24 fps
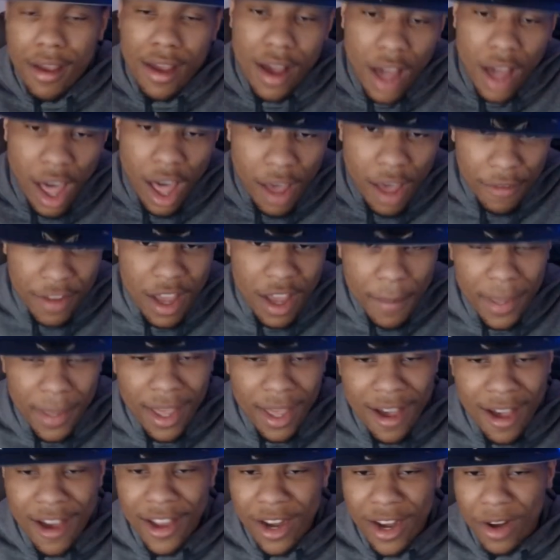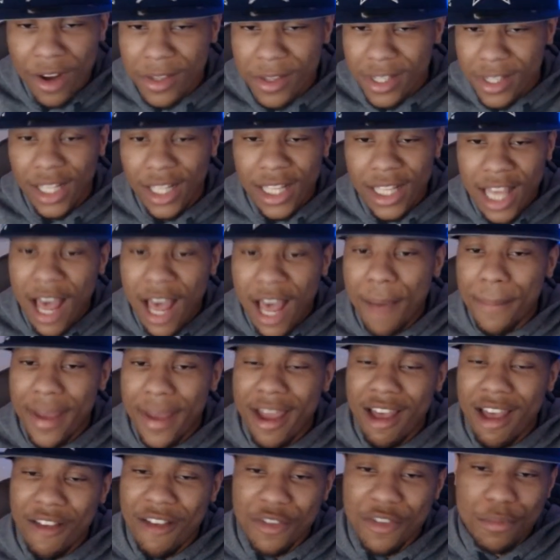of coming on here and telling y'all
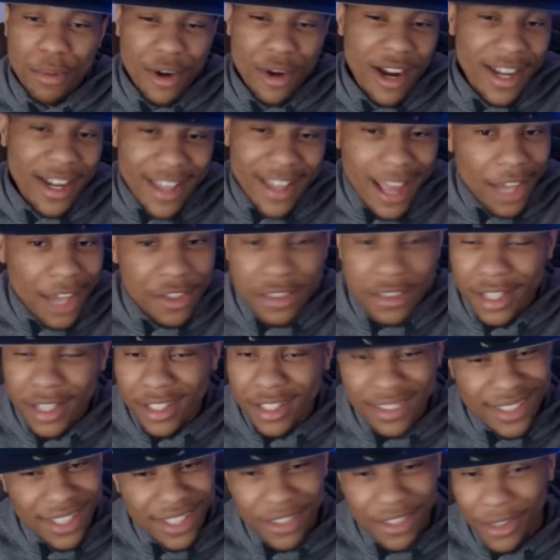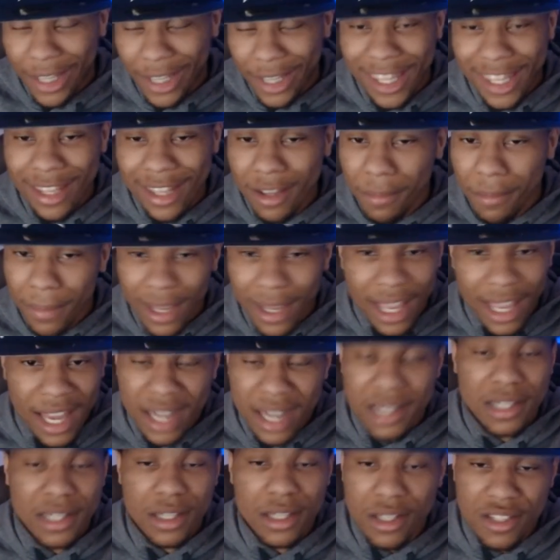Mavs, bro, y'all just continue to kill me,
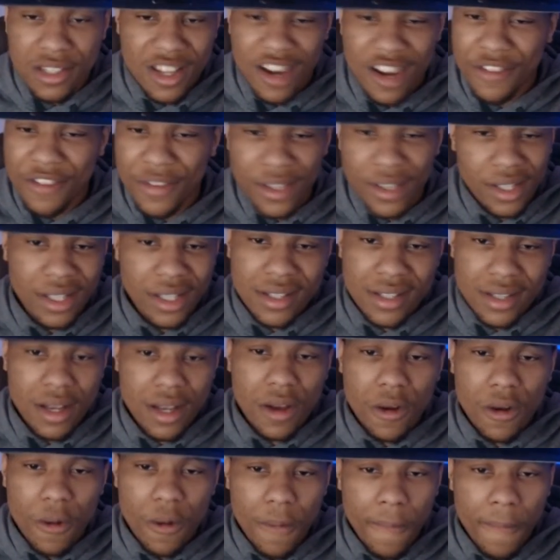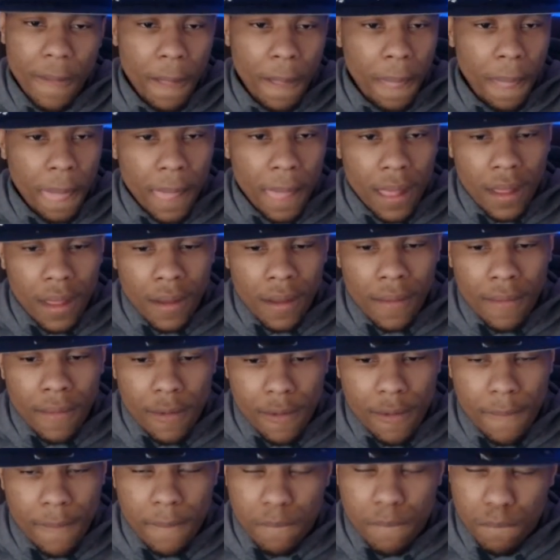and deservingly so.
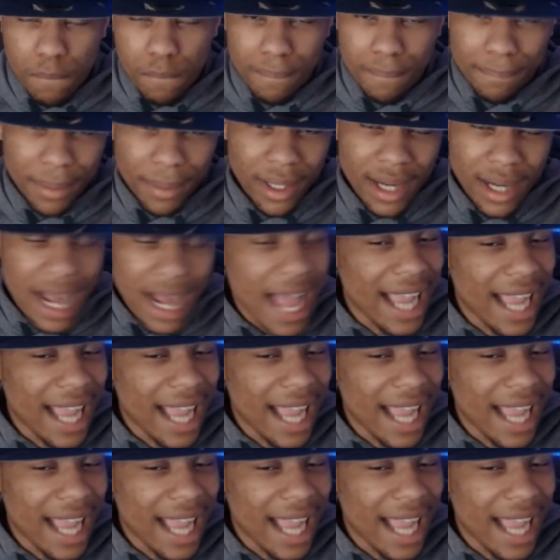But I